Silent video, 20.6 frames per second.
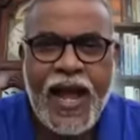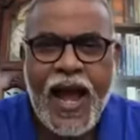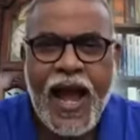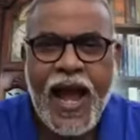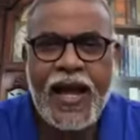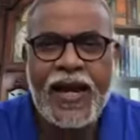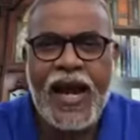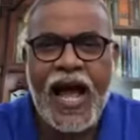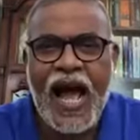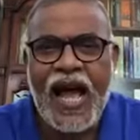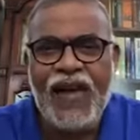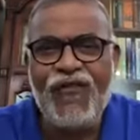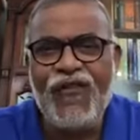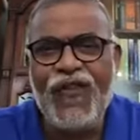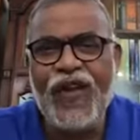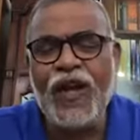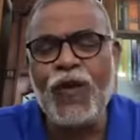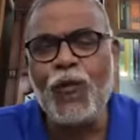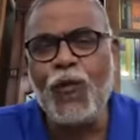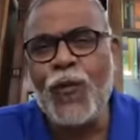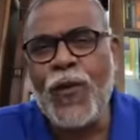and I
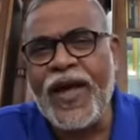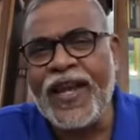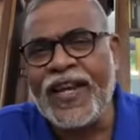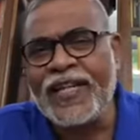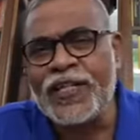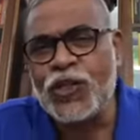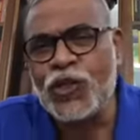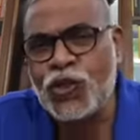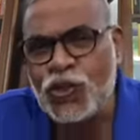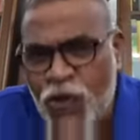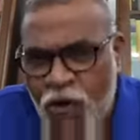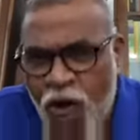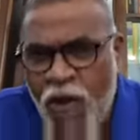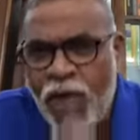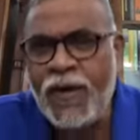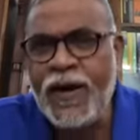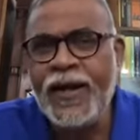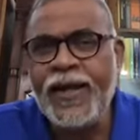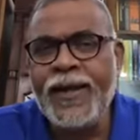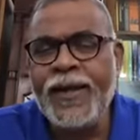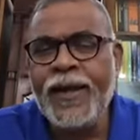feel very
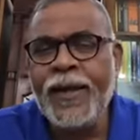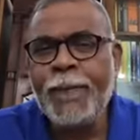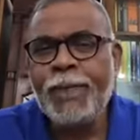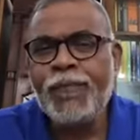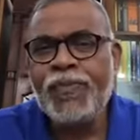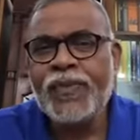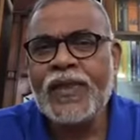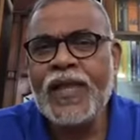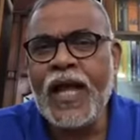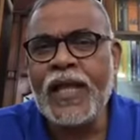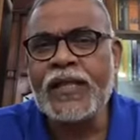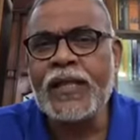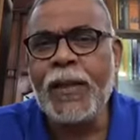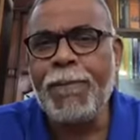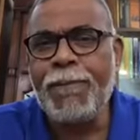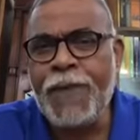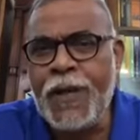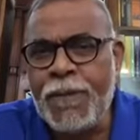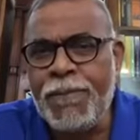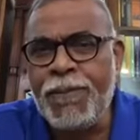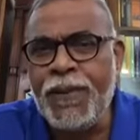strongly that the
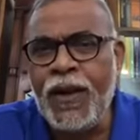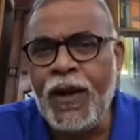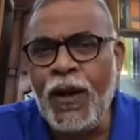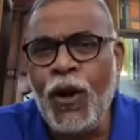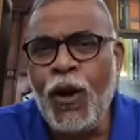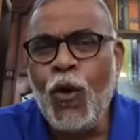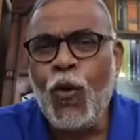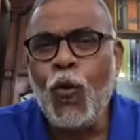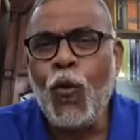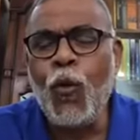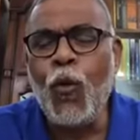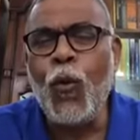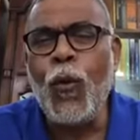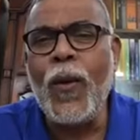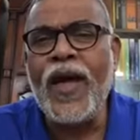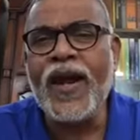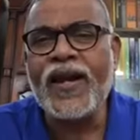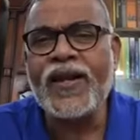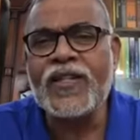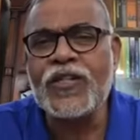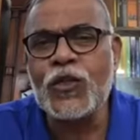people who
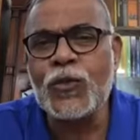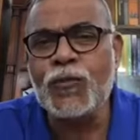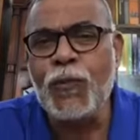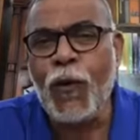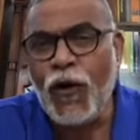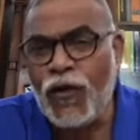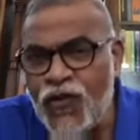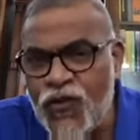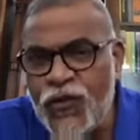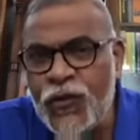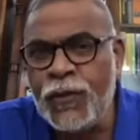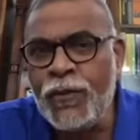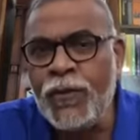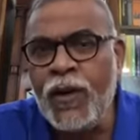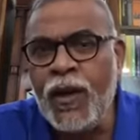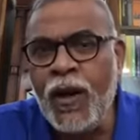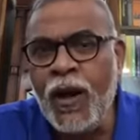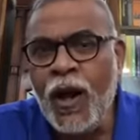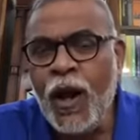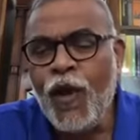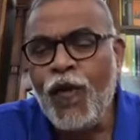were
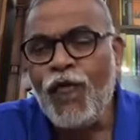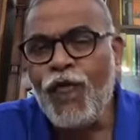responsible